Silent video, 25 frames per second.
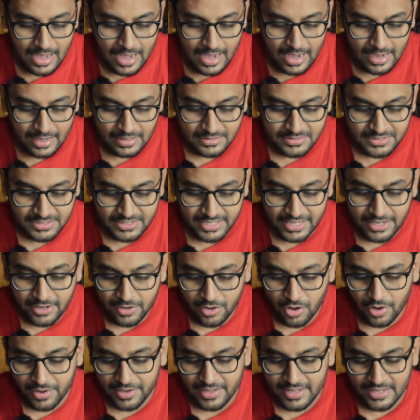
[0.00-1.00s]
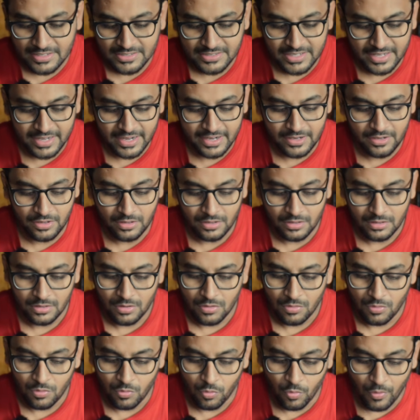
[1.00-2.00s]
Synchrony has taken
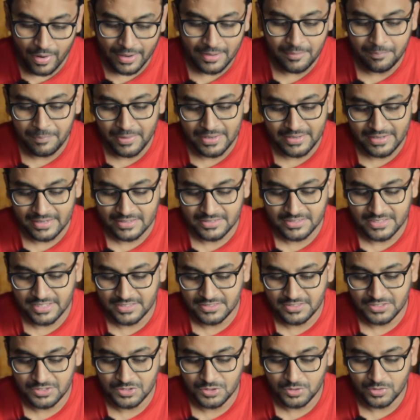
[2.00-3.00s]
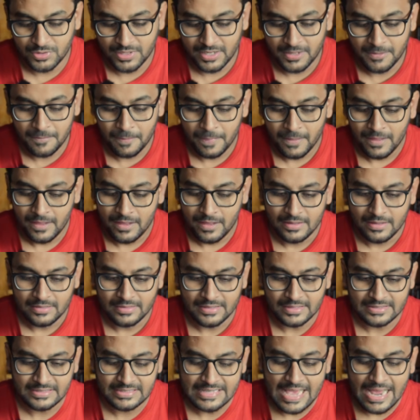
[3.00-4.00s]
one BTech CSE student.
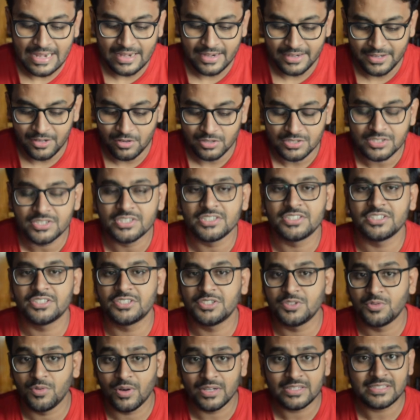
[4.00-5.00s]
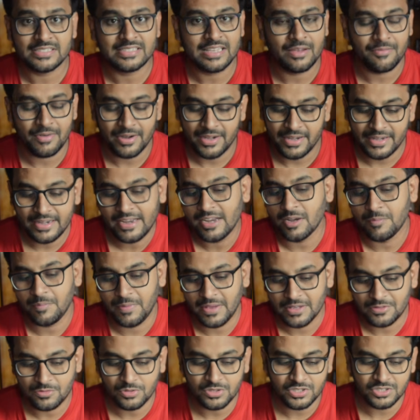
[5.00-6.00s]
The salary of CTC was 17
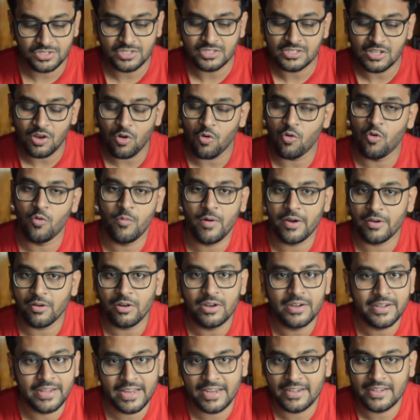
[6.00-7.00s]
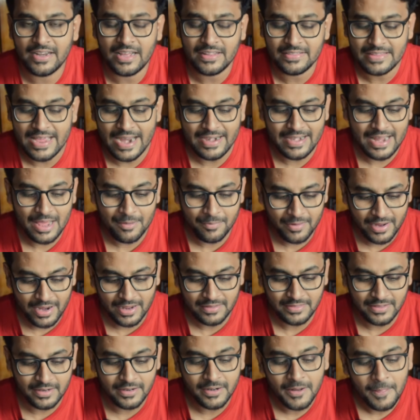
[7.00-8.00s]
LPA. So this is the overall data that I have
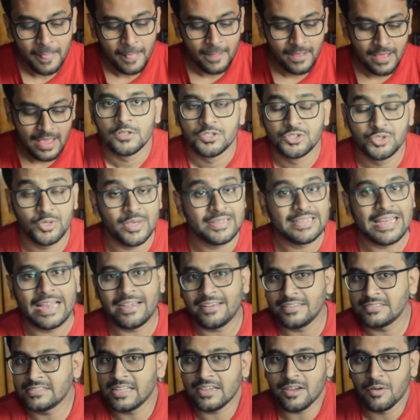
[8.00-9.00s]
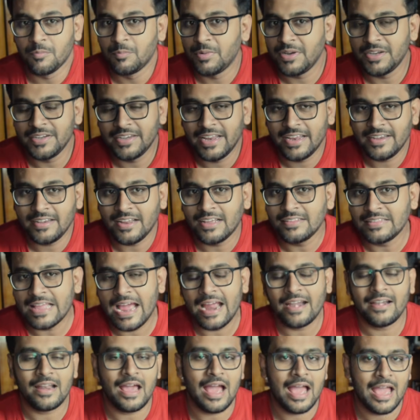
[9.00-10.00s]
gathered. So that is the complete data
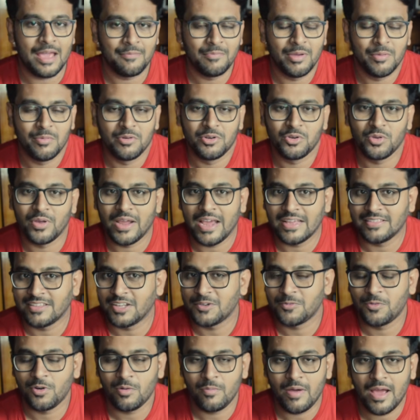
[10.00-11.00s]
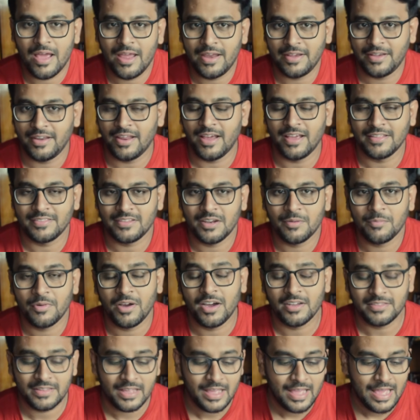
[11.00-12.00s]
that I am able to gather from IIT
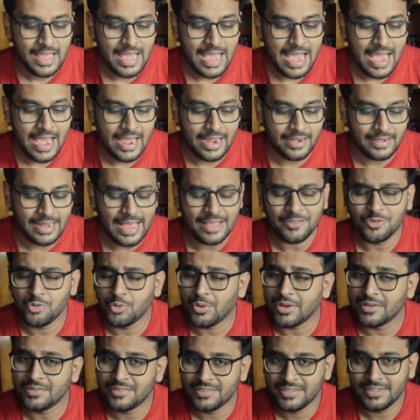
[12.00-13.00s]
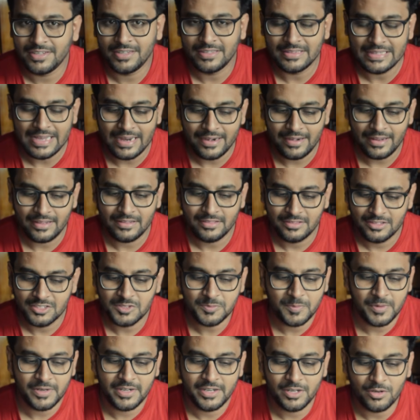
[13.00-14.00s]
Hyderabad. And as you can see that in
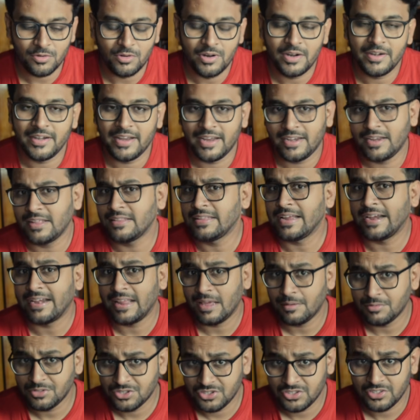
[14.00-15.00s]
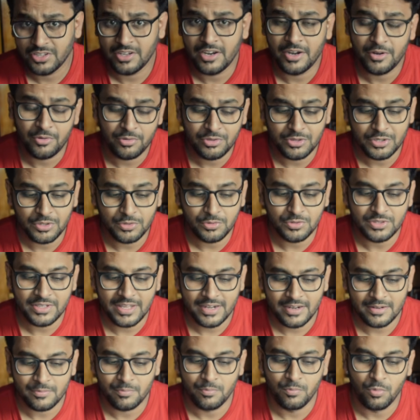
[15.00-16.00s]
this particular data that I have shared with you,
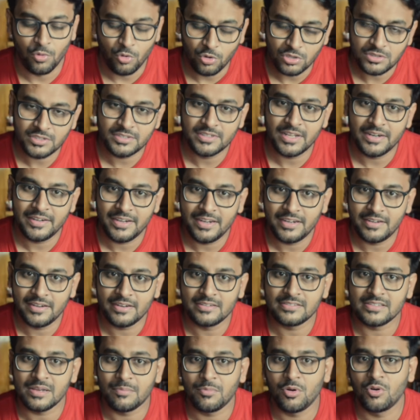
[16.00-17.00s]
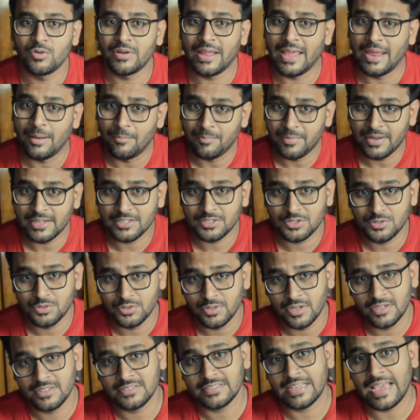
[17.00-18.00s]
there are both the details about MTech
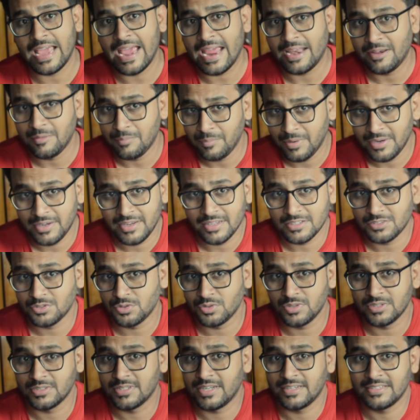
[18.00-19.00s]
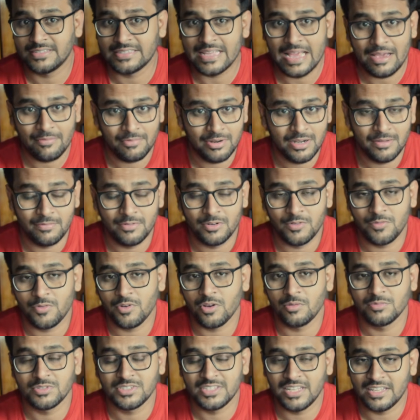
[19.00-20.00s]
students and BTech students that is available
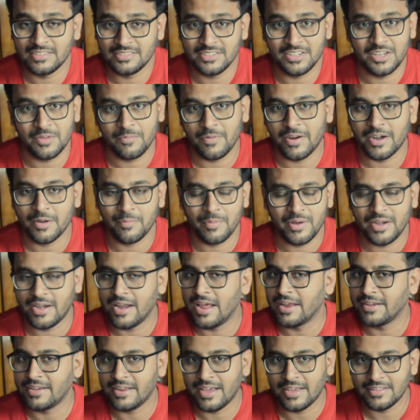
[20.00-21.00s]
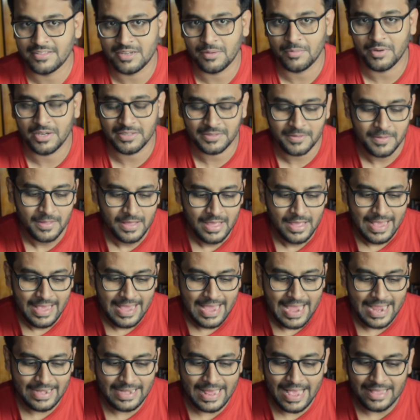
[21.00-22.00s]
from CSE department at IIT Hyderabad.
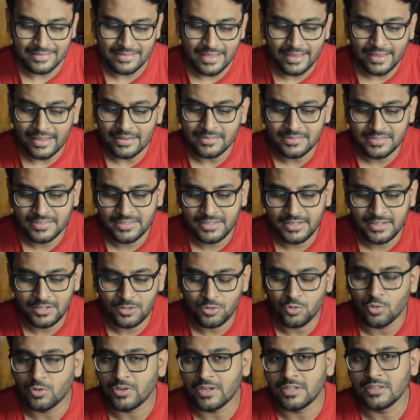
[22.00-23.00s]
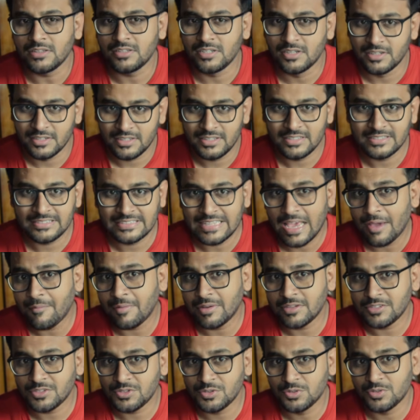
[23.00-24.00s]
And as I can see, total
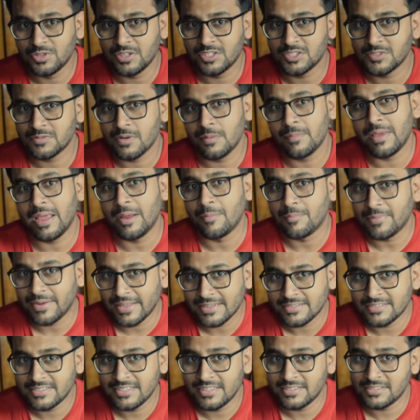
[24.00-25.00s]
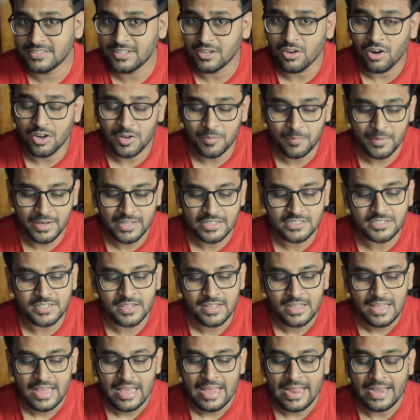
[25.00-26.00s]
37 students from MTech CSE got placed.
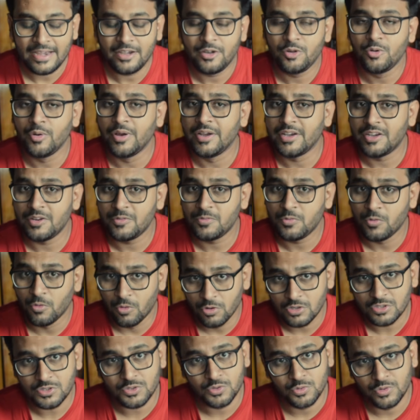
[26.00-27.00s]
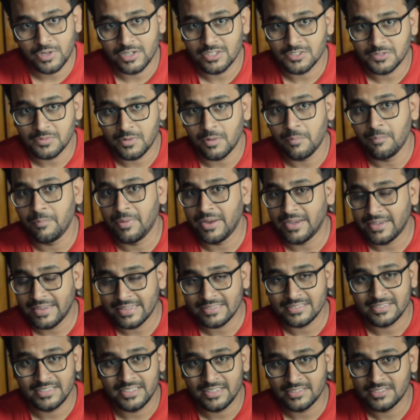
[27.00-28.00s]
And 24 students from
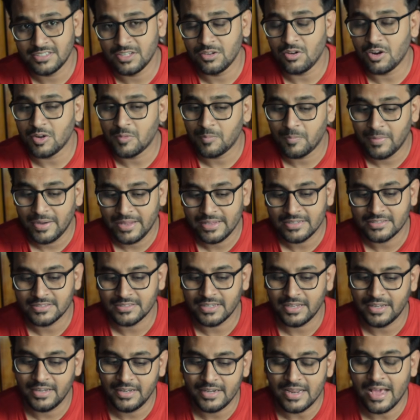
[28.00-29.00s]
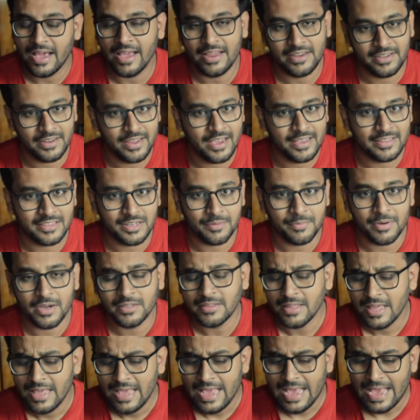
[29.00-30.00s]
BTech CSE got placed in IIT
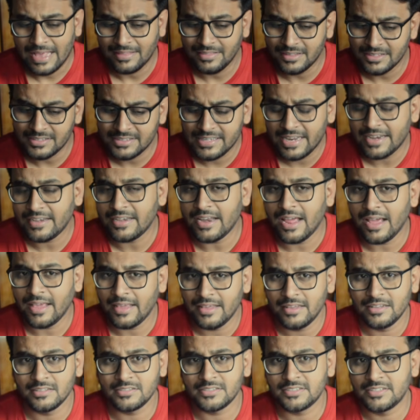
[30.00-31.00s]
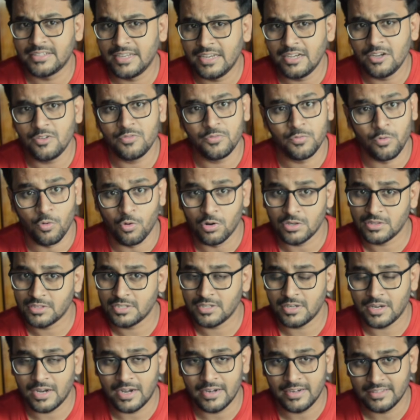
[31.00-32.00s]
Hyderabad. And this data is till
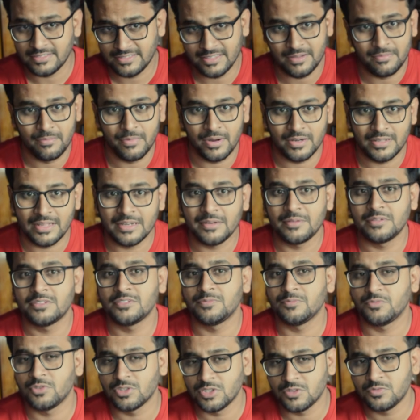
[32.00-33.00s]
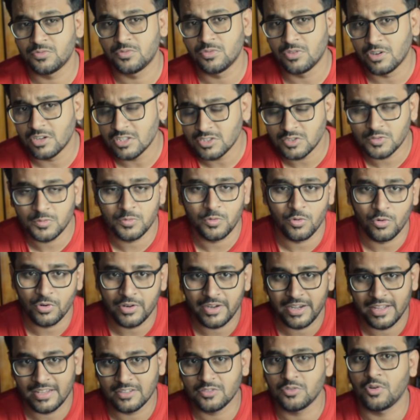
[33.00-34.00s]
4th December. That is for the first 4
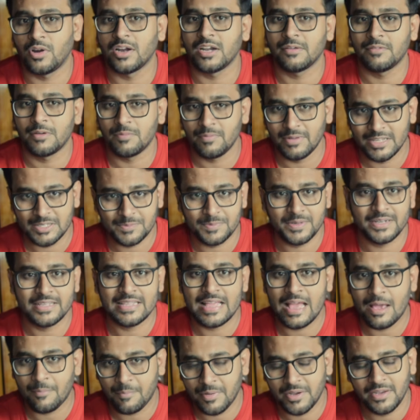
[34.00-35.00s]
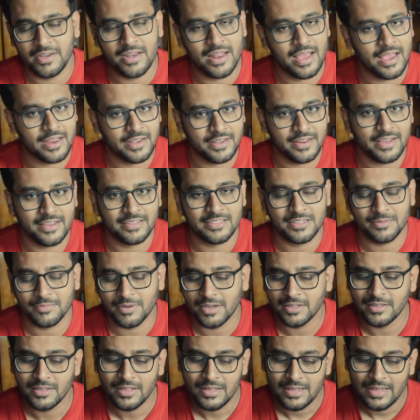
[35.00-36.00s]
days, whatever placement has happened in IIT
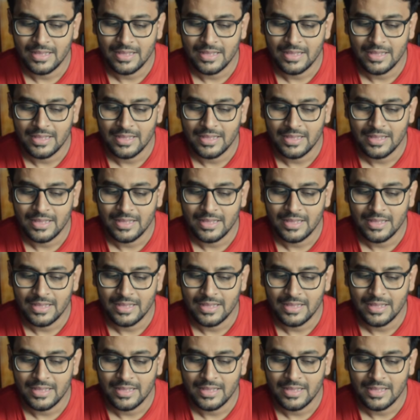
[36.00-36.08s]
Hyderabad.